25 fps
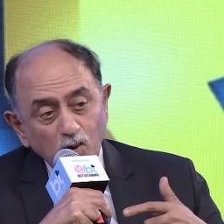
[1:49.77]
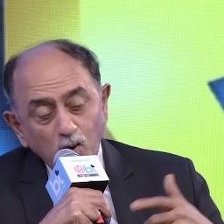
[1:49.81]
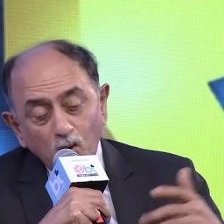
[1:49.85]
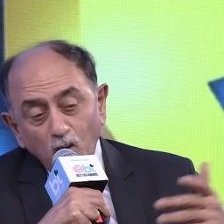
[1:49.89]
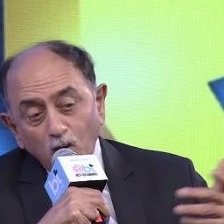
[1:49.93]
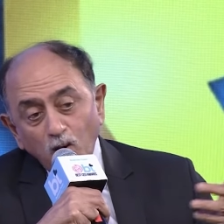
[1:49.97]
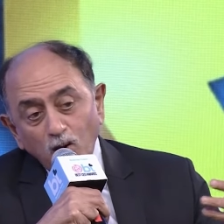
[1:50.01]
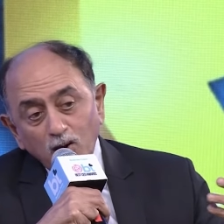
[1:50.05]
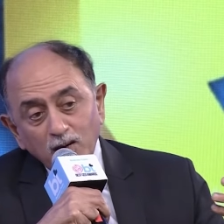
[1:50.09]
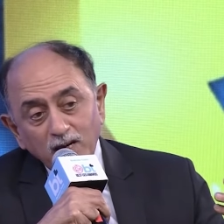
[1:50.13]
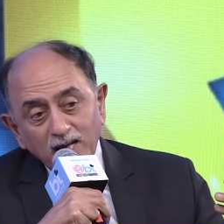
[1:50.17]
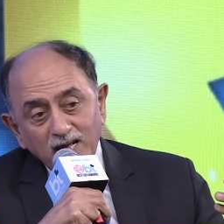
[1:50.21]

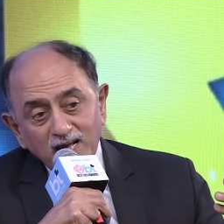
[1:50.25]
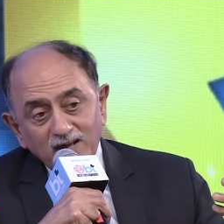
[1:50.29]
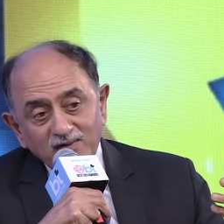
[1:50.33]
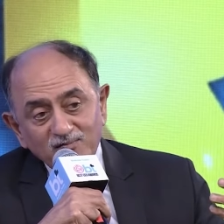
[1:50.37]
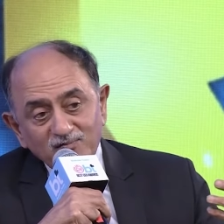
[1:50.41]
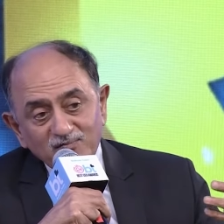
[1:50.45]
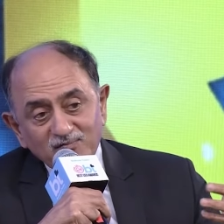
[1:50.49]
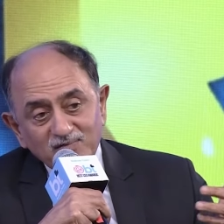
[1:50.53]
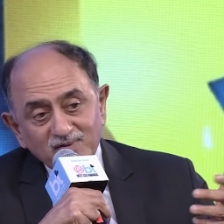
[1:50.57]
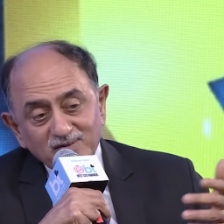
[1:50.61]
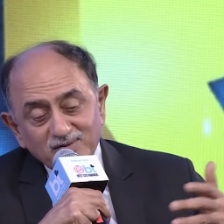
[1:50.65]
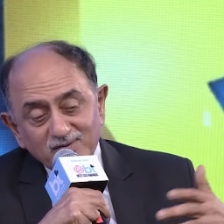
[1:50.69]
All
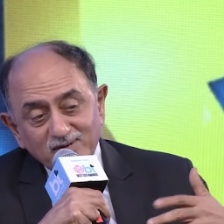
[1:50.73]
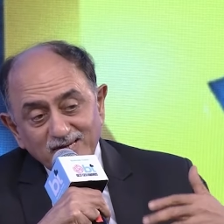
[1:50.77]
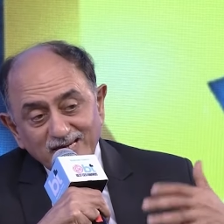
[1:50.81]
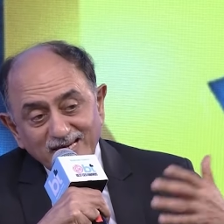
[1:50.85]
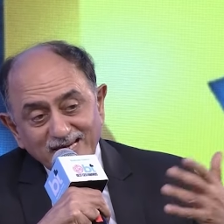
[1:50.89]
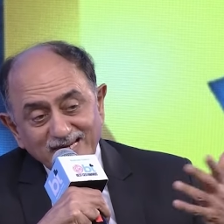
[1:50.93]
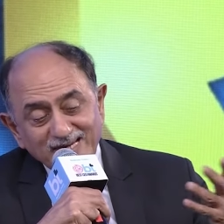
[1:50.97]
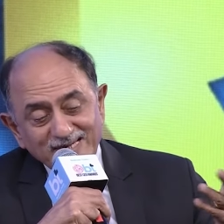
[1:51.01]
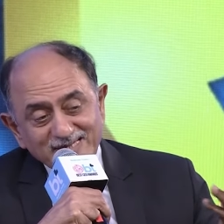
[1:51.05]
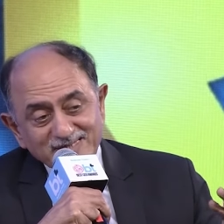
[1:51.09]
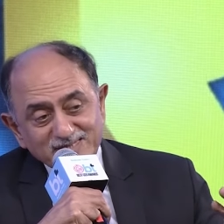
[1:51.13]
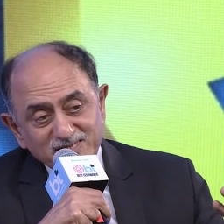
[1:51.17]
have, you know, an
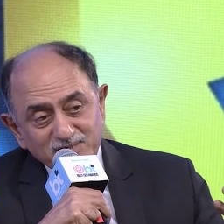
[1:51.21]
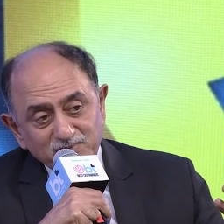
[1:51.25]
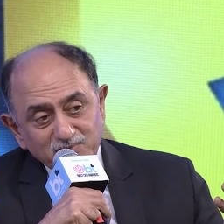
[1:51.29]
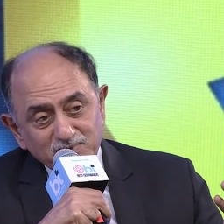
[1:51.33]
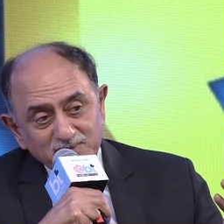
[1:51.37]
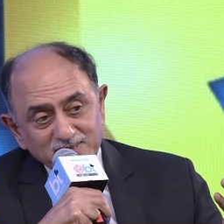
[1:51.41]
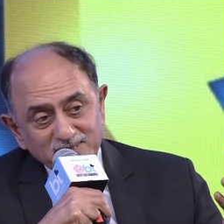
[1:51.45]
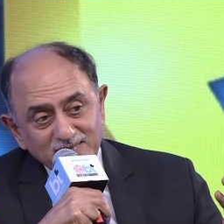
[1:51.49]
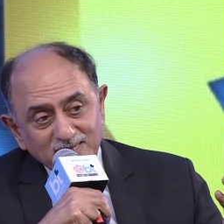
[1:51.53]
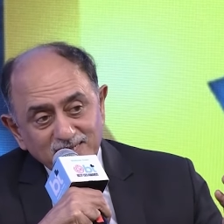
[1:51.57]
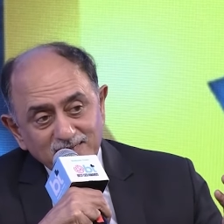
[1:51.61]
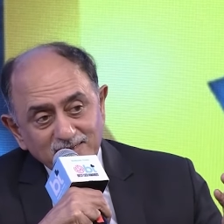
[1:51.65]
industry
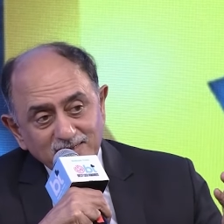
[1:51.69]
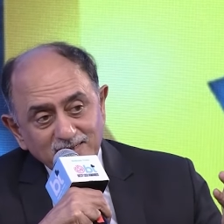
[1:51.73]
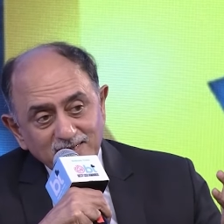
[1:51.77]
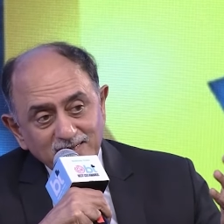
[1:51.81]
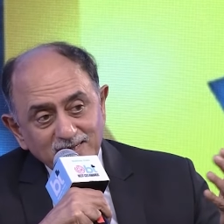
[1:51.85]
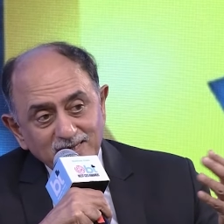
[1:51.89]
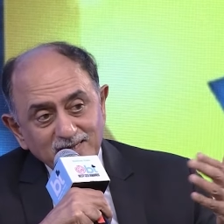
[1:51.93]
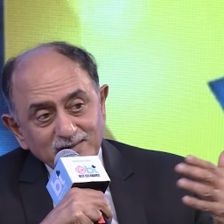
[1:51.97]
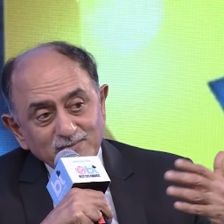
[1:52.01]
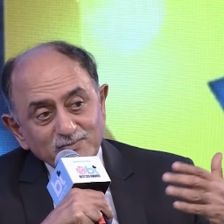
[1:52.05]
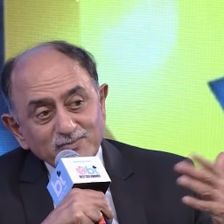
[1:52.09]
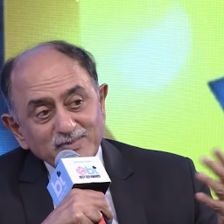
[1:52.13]
which had
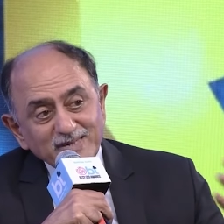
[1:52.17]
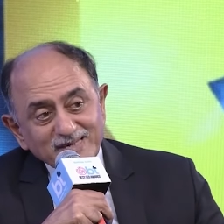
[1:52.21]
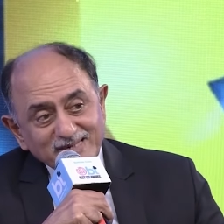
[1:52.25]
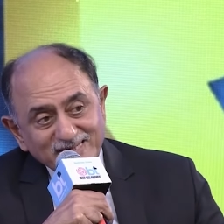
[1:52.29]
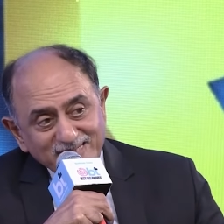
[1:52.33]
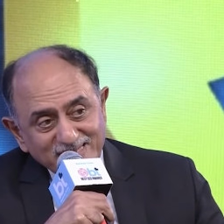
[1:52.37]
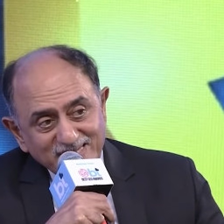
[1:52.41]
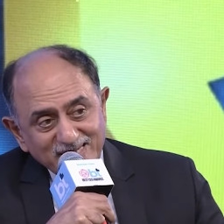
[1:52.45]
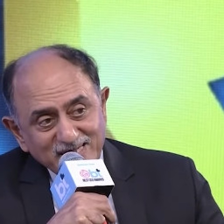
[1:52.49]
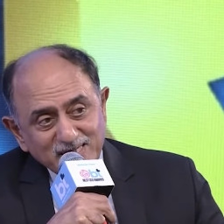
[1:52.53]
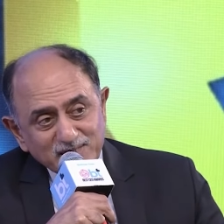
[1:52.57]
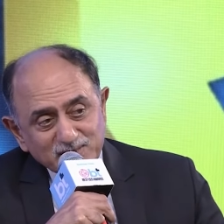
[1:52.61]

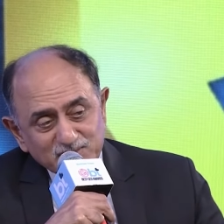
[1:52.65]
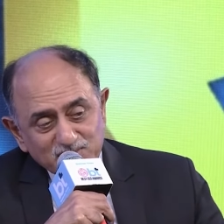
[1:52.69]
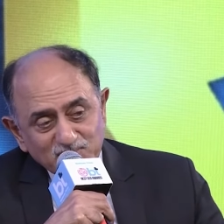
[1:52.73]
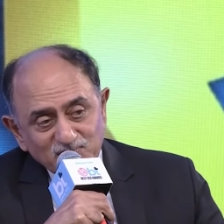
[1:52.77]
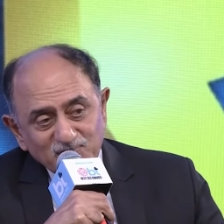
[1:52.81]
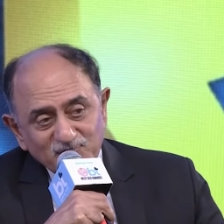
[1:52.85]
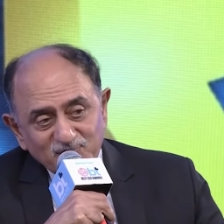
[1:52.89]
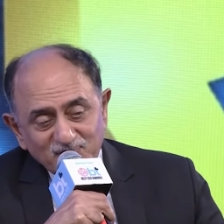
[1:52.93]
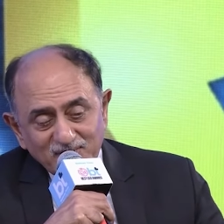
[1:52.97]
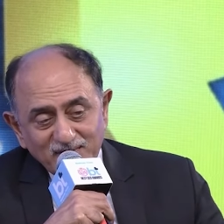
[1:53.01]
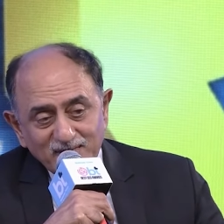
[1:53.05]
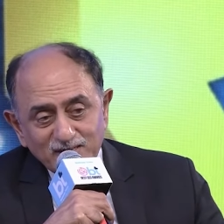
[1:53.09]
mid-teens
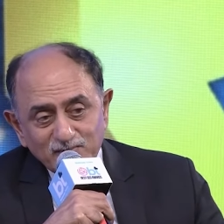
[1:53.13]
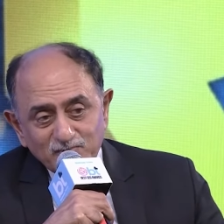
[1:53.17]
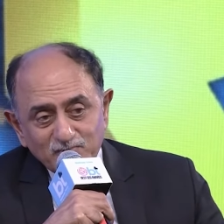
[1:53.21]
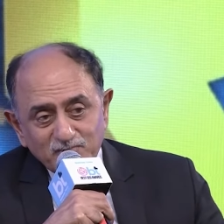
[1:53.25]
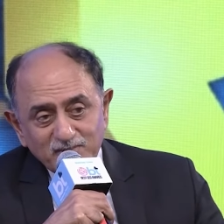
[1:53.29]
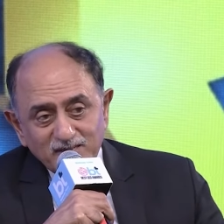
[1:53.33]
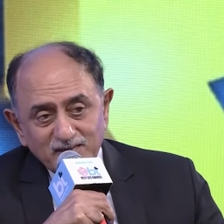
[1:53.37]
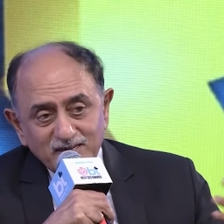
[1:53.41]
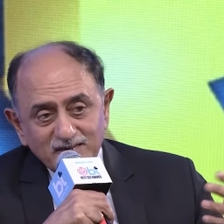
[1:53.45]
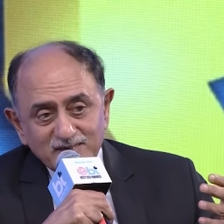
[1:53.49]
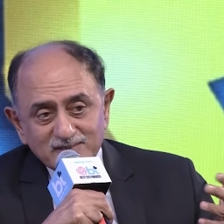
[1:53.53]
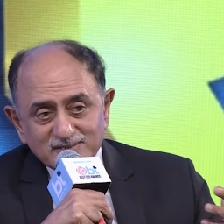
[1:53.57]
of N
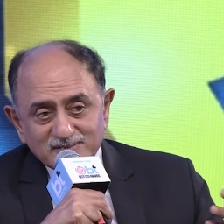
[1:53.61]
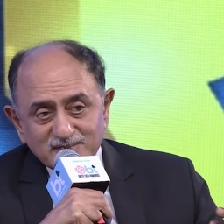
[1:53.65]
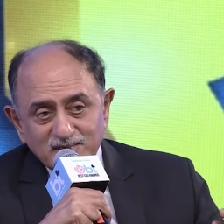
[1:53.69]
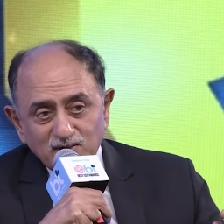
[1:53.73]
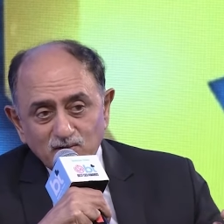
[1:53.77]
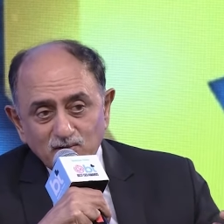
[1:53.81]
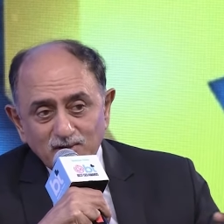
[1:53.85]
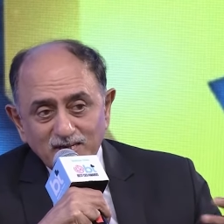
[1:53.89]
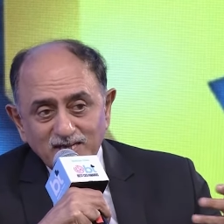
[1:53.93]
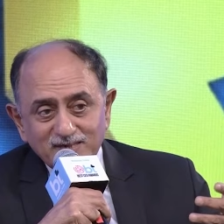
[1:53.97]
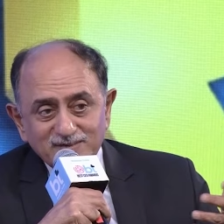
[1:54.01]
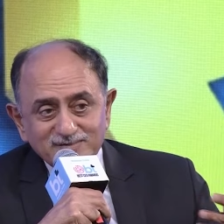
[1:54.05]
P A is
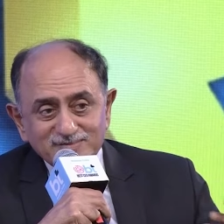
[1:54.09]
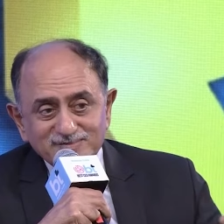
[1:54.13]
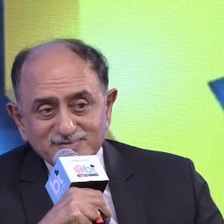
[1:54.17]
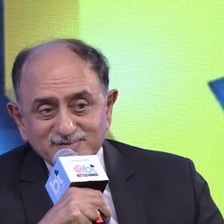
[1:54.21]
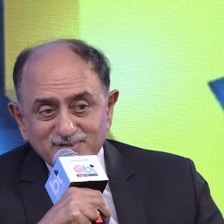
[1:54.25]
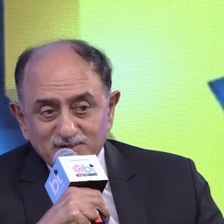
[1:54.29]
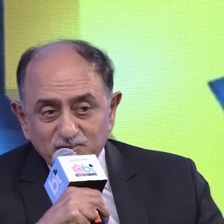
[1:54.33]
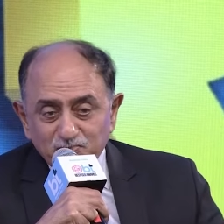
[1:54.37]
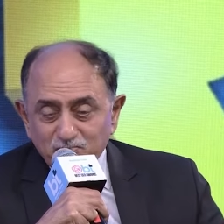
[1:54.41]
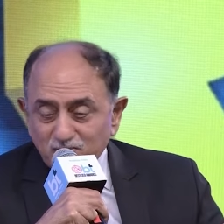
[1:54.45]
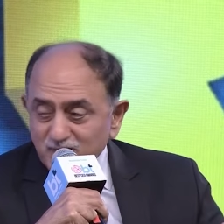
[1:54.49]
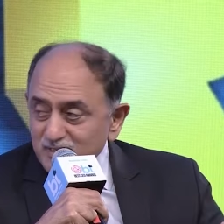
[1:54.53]
now like
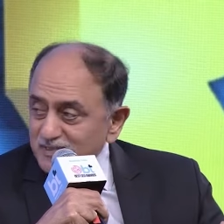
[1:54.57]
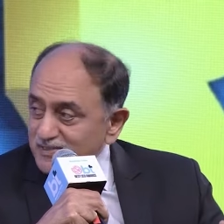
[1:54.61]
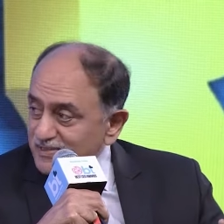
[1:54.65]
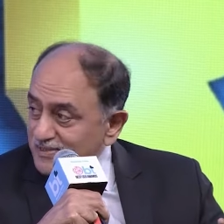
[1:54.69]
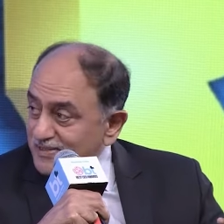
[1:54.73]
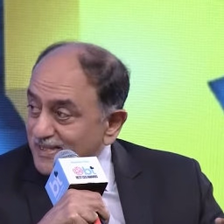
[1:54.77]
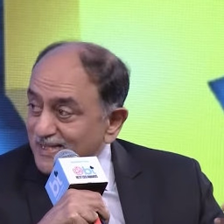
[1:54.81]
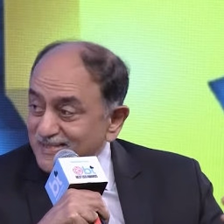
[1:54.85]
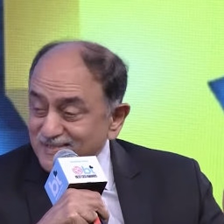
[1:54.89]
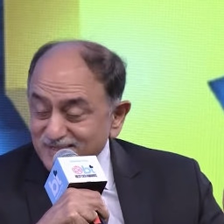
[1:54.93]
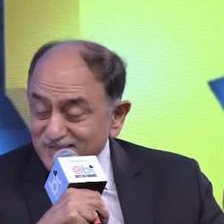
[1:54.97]
three percent as